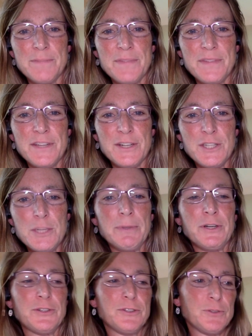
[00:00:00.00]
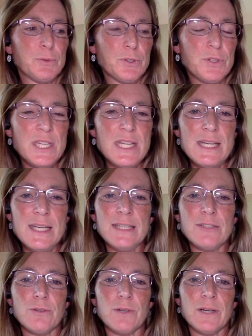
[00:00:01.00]
their typical
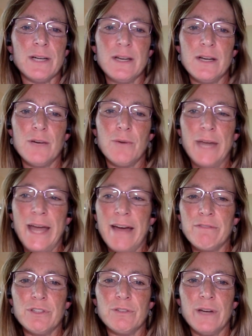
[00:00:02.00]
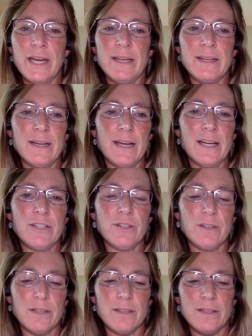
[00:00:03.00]
routine or what have you, and
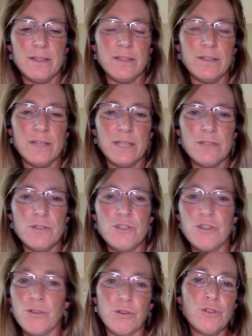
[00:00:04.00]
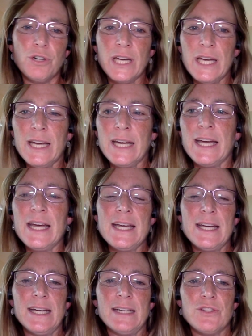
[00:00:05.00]
you can do your own cooking,
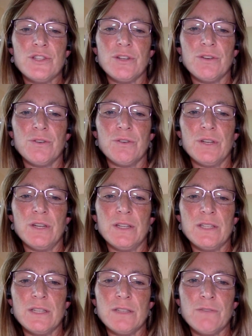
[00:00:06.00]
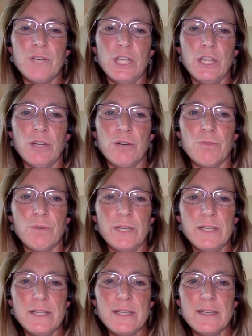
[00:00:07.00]
and so it's a very low
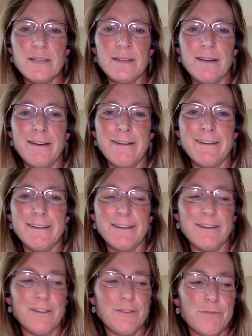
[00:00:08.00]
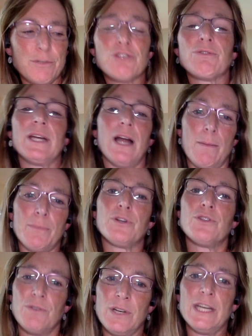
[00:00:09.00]
risk kind of retreat
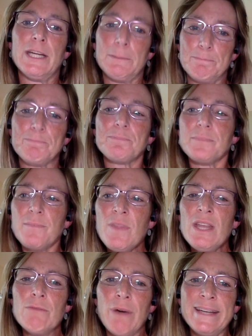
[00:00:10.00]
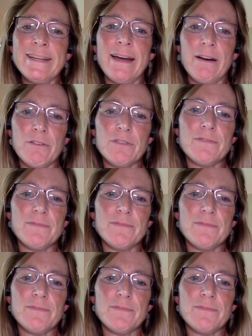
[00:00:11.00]
opportunity right now,